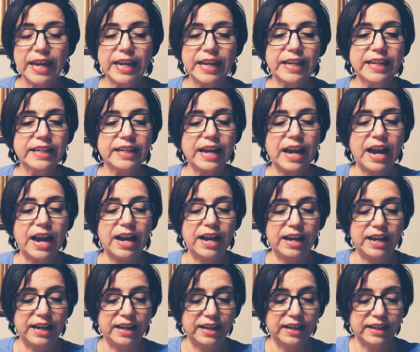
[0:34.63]
It
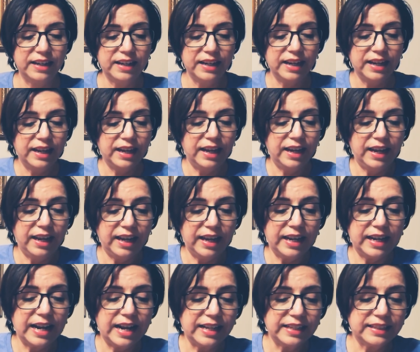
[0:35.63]
uh,
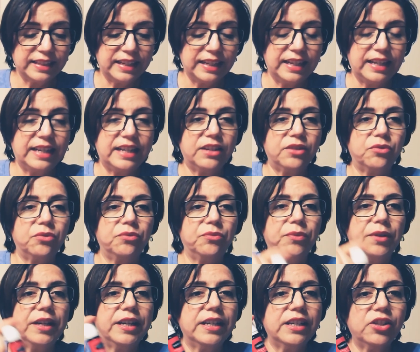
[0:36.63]
it has a
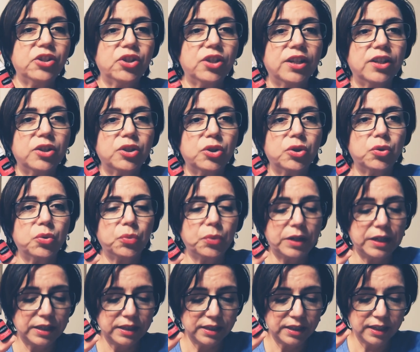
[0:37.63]
rich,
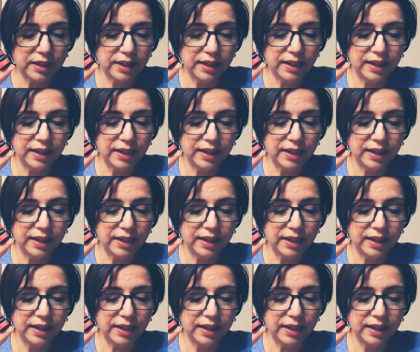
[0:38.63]
sweet,